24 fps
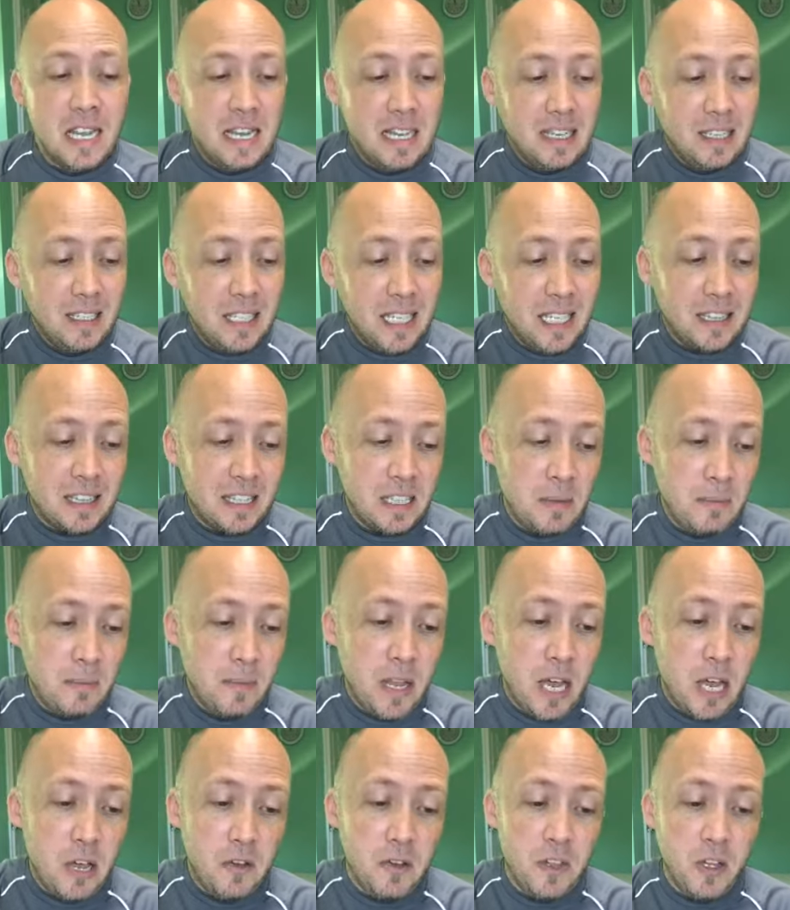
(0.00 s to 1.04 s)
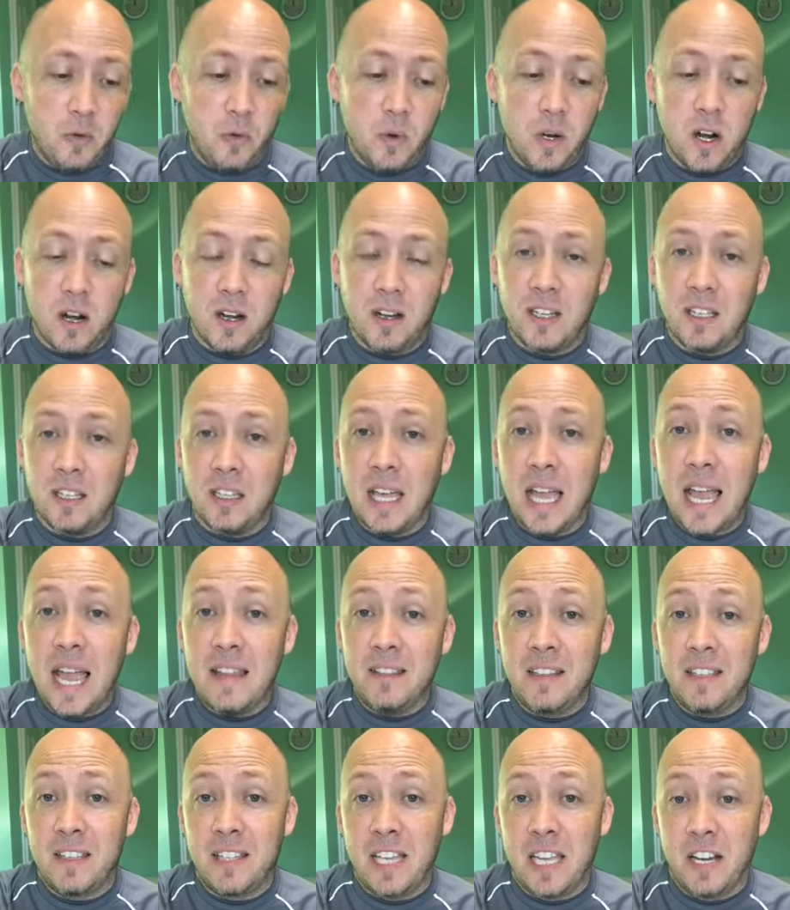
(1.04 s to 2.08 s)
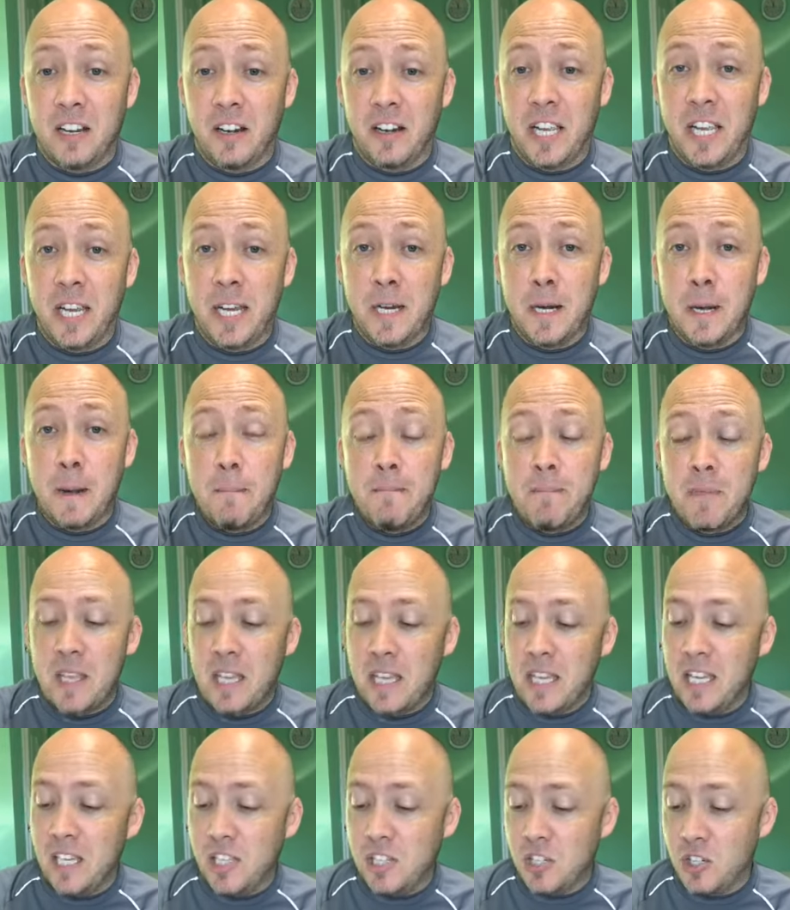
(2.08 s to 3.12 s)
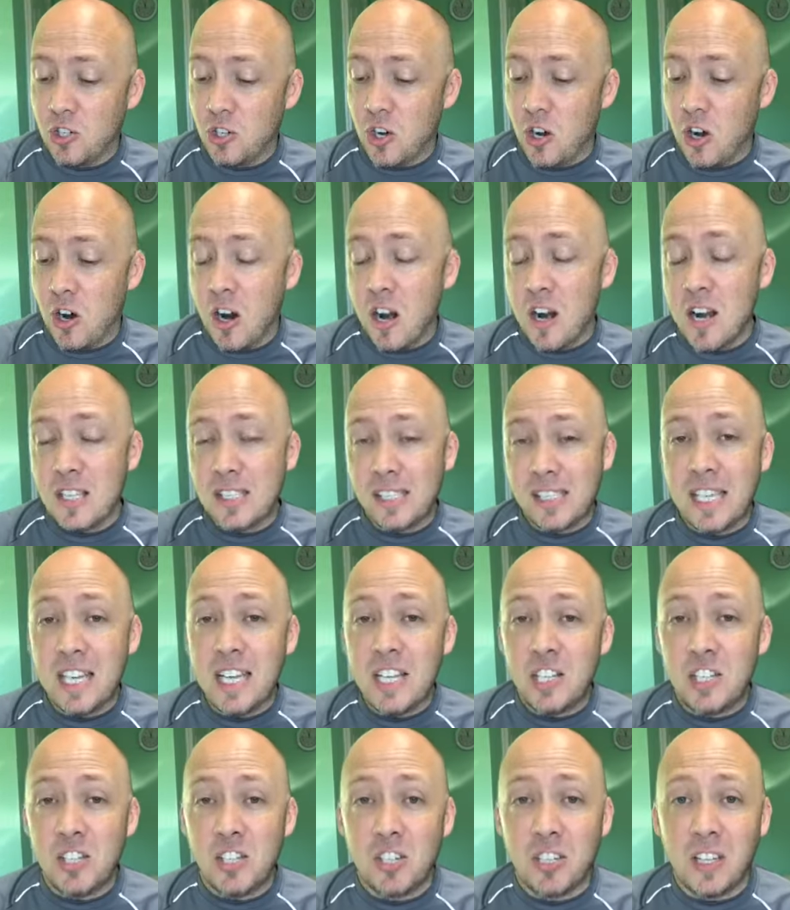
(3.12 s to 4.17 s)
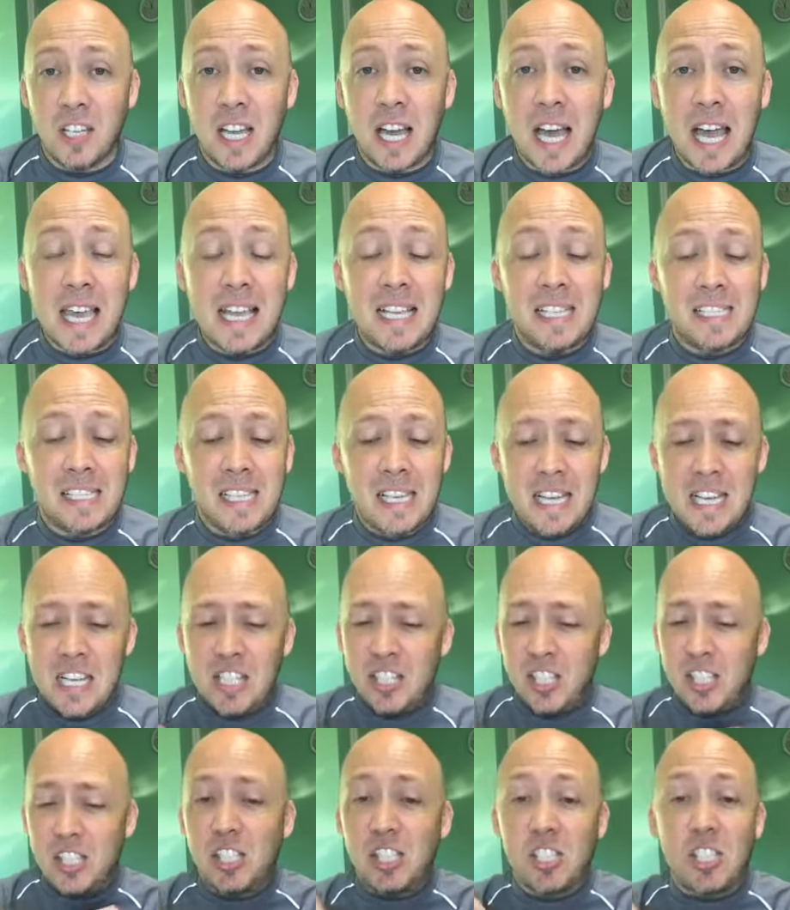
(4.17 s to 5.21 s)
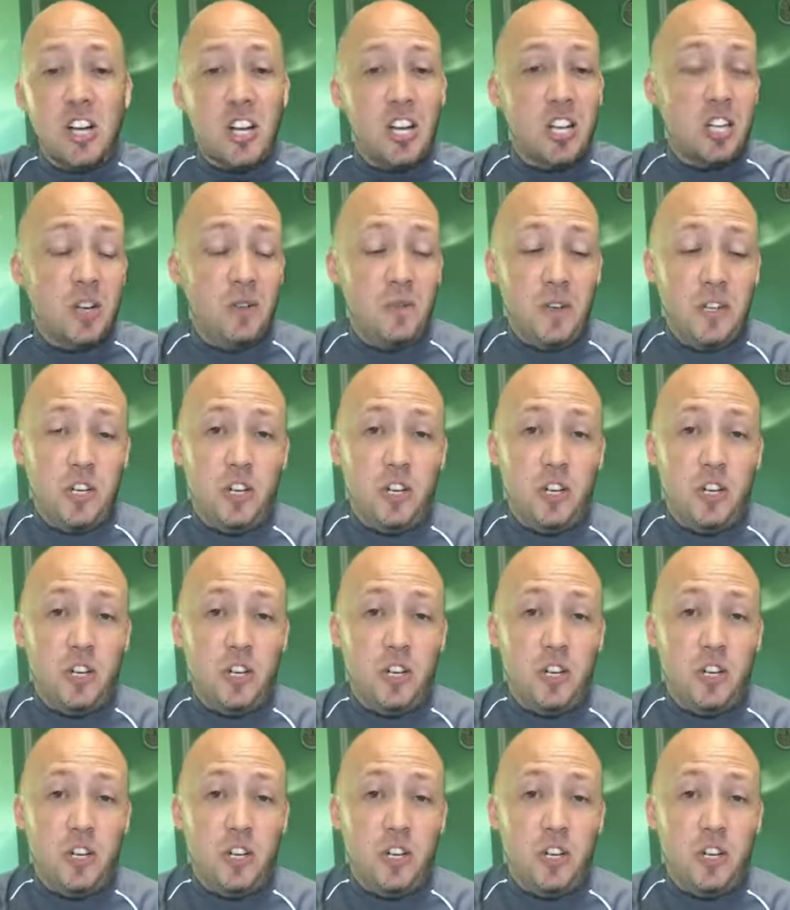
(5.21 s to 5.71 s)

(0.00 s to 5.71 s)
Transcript: Let them know that we are glad that they are here. Hit your hearts, hit your likes, just start going